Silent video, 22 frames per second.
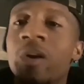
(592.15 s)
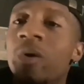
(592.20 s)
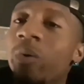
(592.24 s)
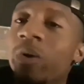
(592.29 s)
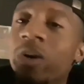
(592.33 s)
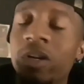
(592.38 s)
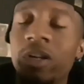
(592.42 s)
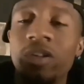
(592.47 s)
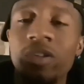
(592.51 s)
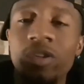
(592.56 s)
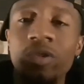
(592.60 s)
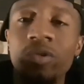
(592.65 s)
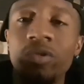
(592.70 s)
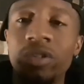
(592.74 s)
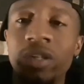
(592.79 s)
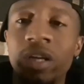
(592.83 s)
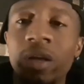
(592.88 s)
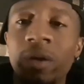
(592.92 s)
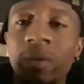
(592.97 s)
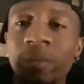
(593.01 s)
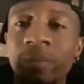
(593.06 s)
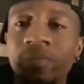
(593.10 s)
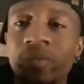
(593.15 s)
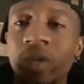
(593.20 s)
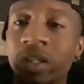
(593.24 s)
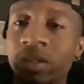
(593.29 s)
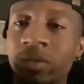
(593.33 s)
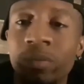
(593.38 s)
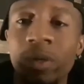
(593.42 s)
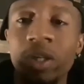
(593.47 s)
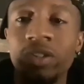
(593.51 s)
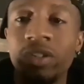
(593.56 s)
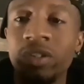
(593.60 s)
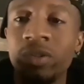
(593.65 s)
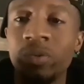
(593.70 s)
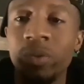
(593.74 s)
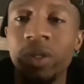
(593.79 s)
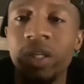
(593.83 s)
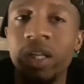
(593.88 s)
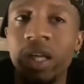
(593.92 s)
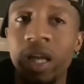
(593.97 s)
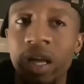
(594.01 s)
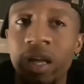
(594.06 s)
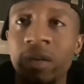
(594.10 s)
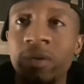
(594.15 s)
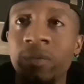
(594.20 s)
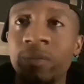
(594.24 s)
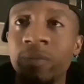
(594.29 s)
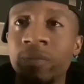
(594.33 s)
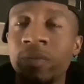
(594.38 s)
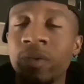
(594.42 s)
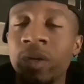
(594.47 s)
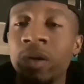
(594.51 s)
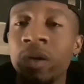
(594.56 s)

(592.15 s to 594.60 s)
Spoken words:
We're going to use him as much as we can.